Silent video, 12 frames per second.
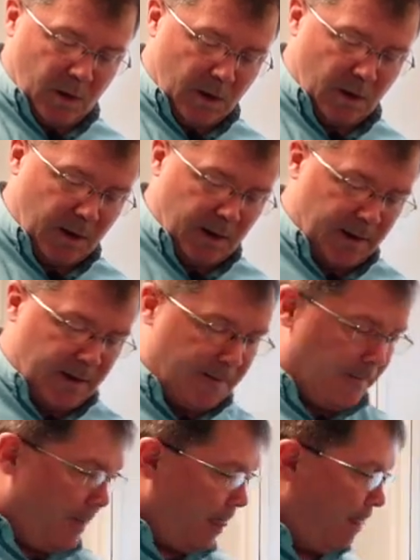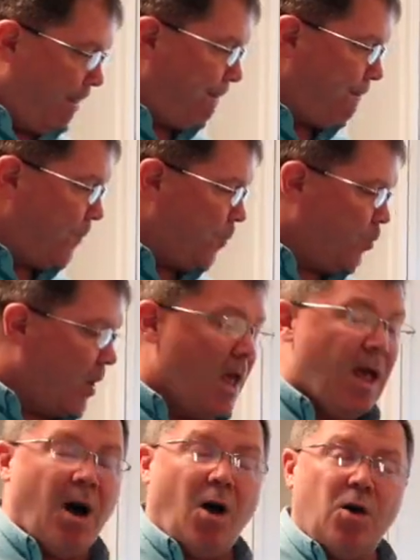Okay.
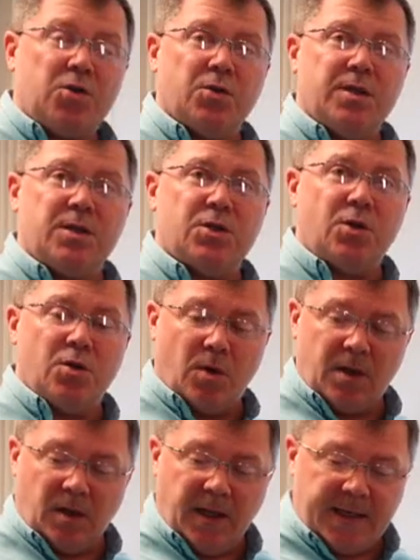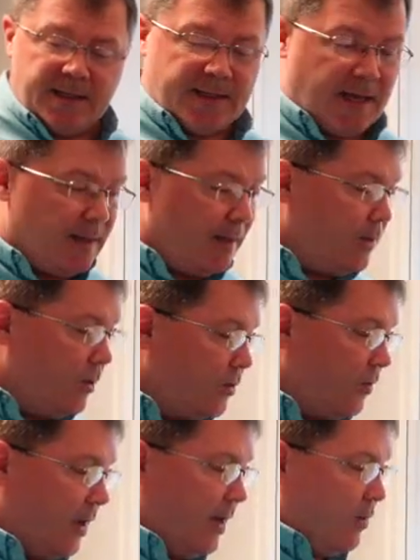Also, this is a good one to let it set, let those
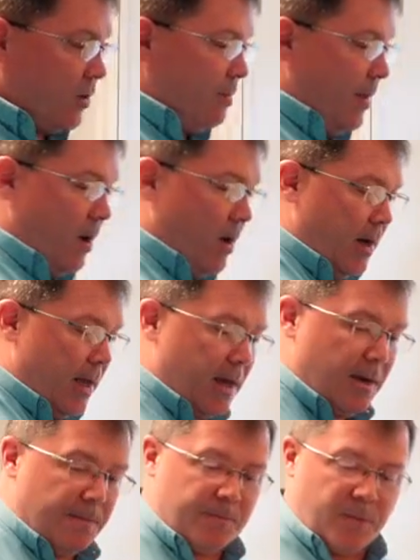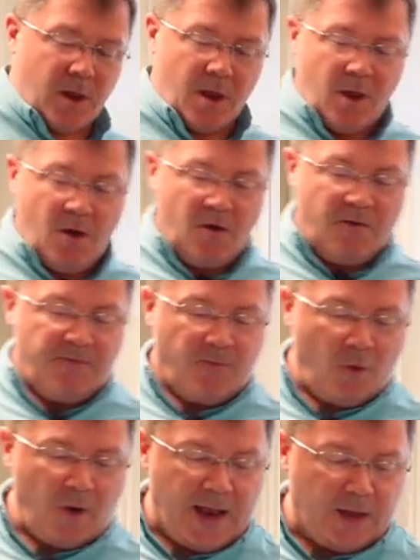flavors marinate.
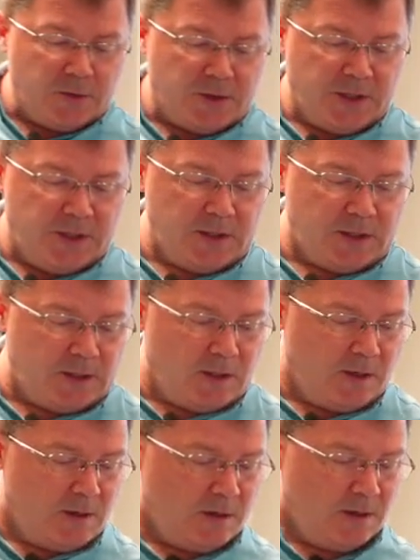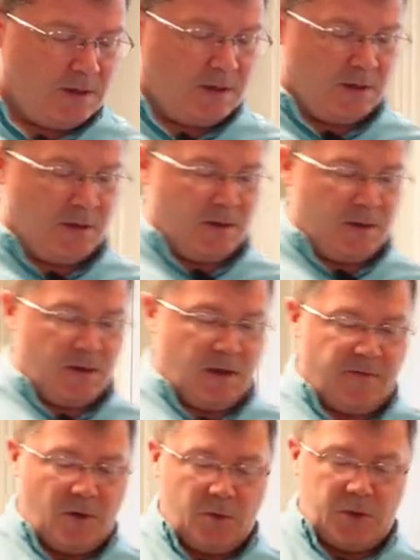4 ounces
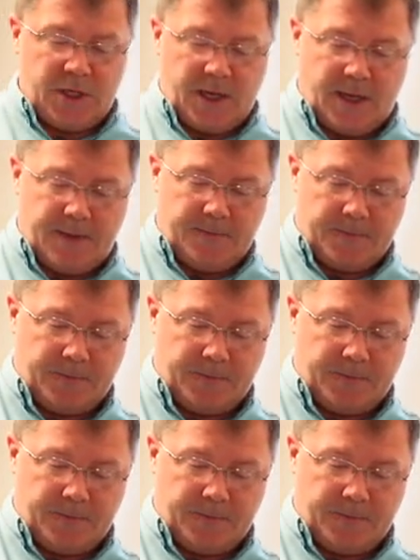of OJ.